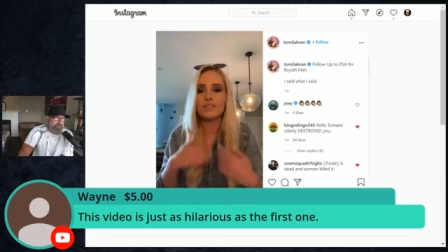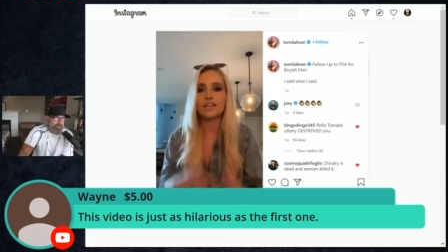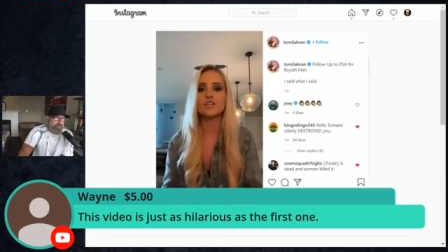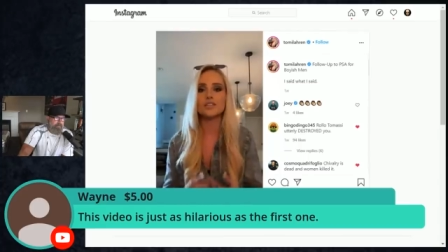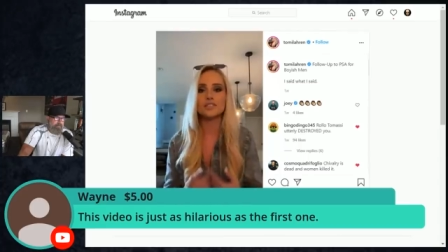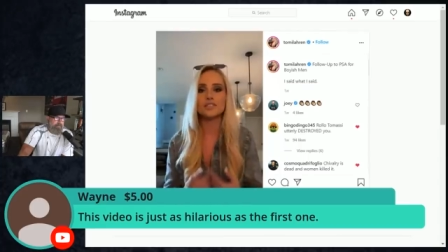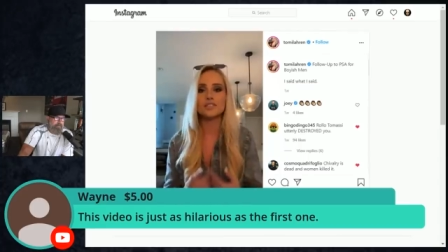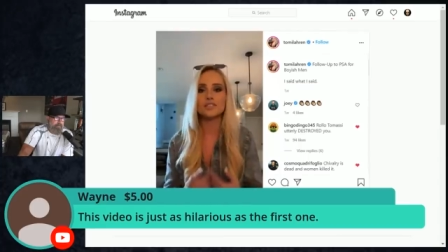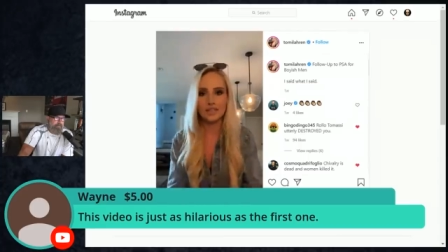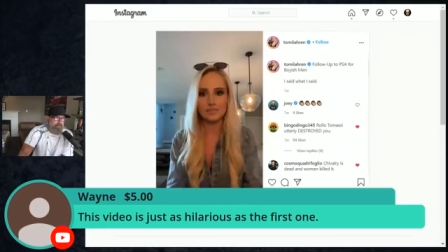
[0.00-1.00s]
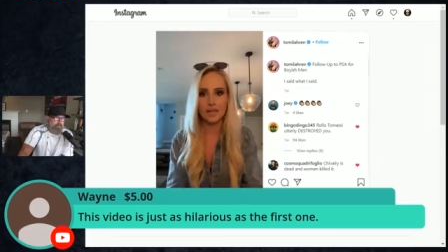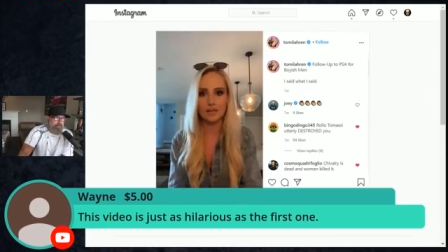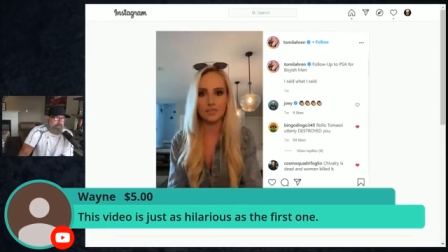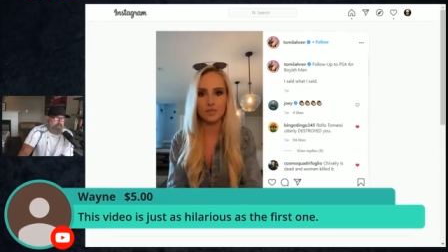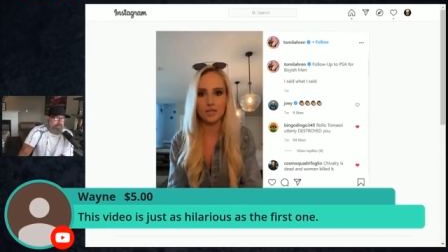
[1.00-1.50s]
they just can't get
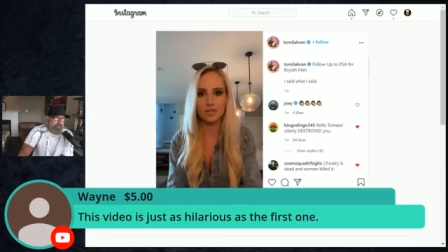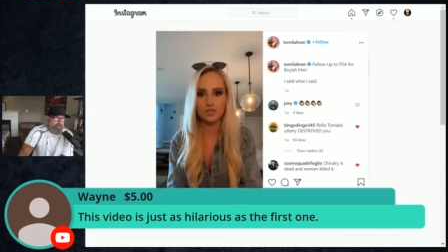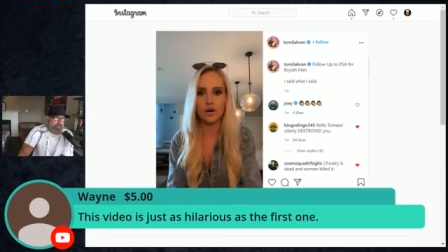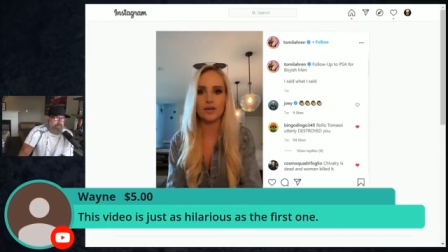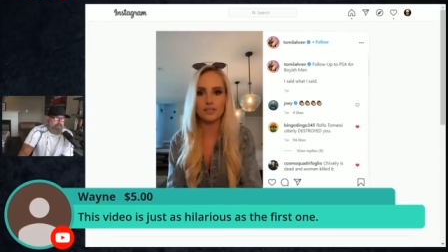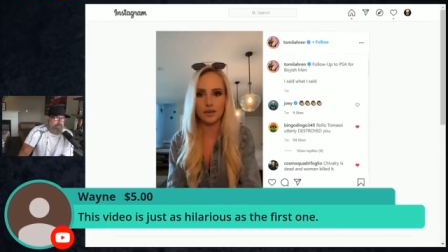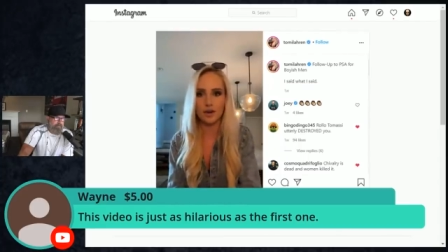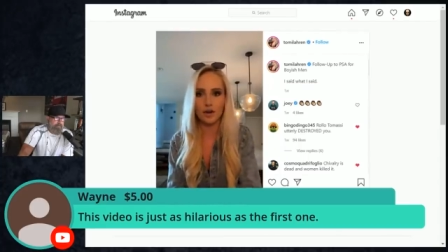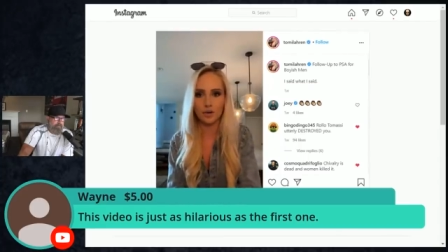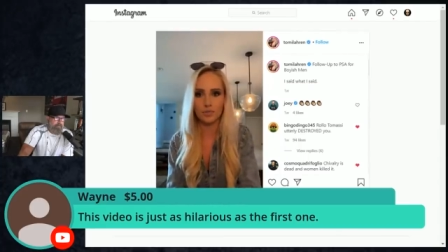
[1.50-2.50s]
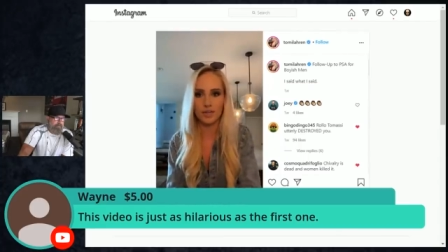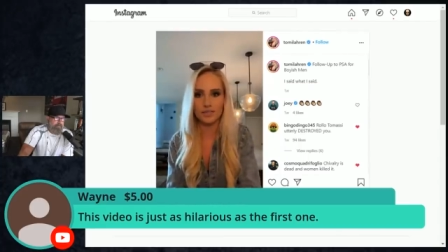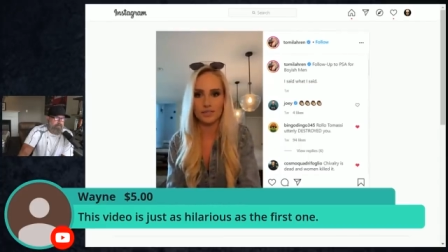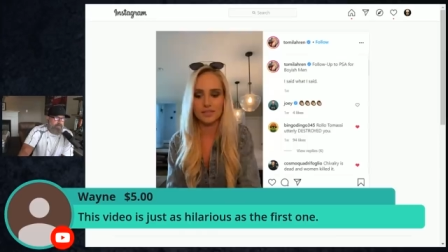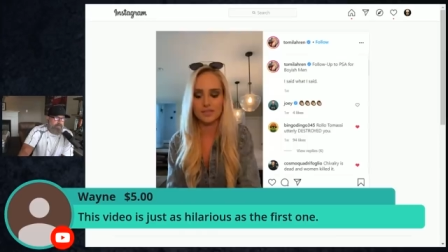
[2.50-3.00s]
themselves to be as strong as they are in other
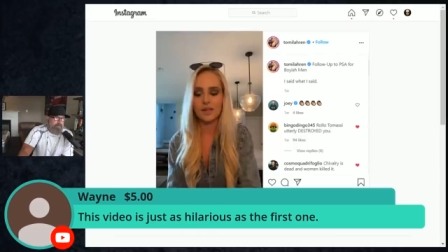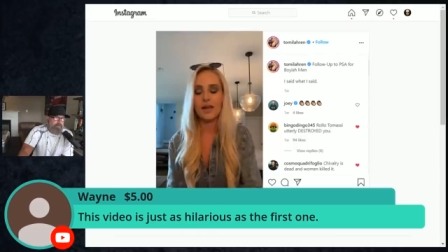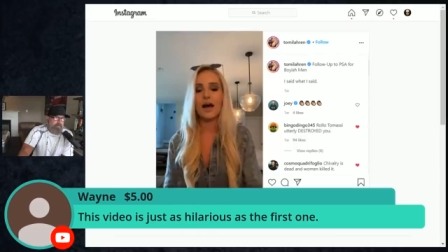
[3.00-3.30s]
places.